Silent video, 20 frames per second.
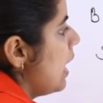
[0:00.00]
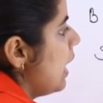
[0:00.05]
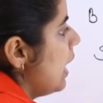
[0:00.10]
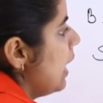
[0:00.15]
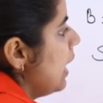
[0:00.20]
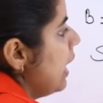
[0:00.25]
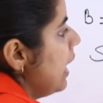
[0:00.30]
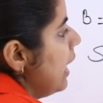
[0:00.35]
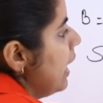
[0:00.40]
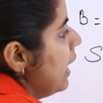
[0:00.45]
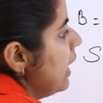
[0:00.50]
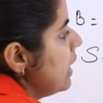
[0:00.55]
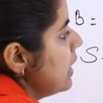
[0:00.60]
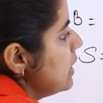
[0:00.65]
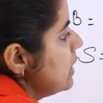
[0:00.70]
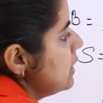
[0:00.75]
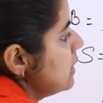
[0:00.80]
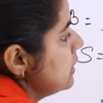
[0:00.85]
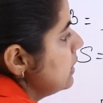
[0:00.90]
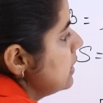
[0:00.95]
And
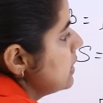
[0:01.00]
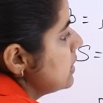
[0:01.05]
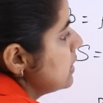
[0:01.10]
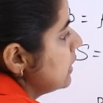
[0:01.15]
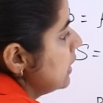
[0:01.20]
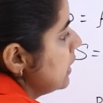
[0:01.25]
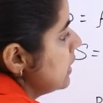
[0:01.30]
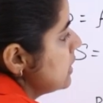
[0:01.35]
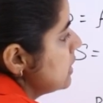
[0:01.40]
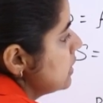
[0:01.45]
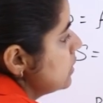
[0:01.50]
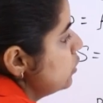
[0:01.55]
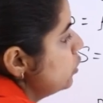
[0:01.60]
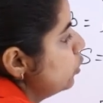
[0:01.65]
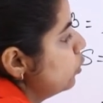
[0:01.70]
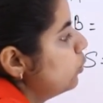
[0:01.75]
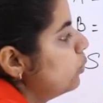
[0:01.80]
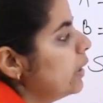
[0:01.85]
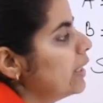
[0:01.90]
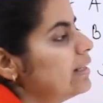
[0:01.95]
and this case.
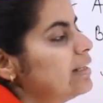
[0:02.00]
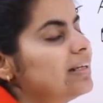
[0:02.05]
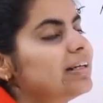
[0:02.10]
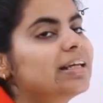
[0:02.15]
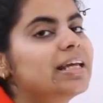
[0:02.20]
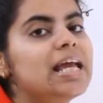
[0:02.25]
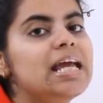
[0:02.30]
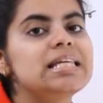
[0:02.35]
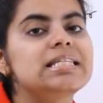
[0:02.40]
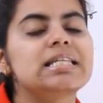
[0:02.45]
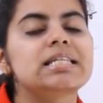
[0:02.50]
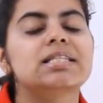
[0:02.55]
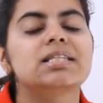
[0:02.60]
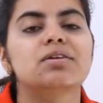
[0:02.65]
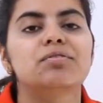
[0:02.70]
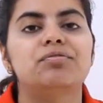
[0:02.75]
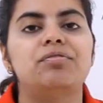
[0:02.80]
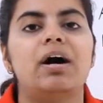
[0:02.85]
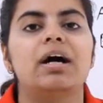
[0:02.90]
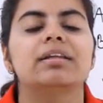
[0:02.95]
No other case is
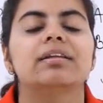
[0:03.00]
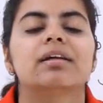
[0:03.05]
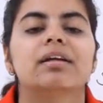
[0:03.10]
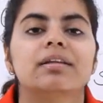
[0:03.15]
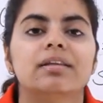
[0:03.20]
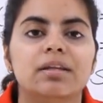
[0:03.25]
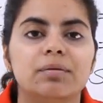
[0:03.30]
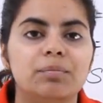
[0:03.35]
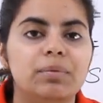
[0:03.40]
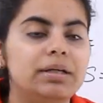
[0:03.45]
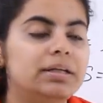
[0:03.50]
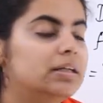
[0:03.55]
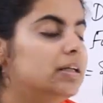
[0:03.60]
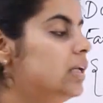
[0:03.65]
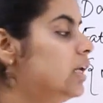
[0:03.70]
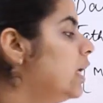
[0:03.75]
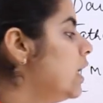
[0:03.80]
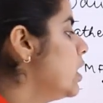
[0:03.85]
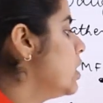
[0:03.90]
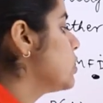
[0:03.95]
the father in the
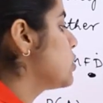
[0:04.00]
middle.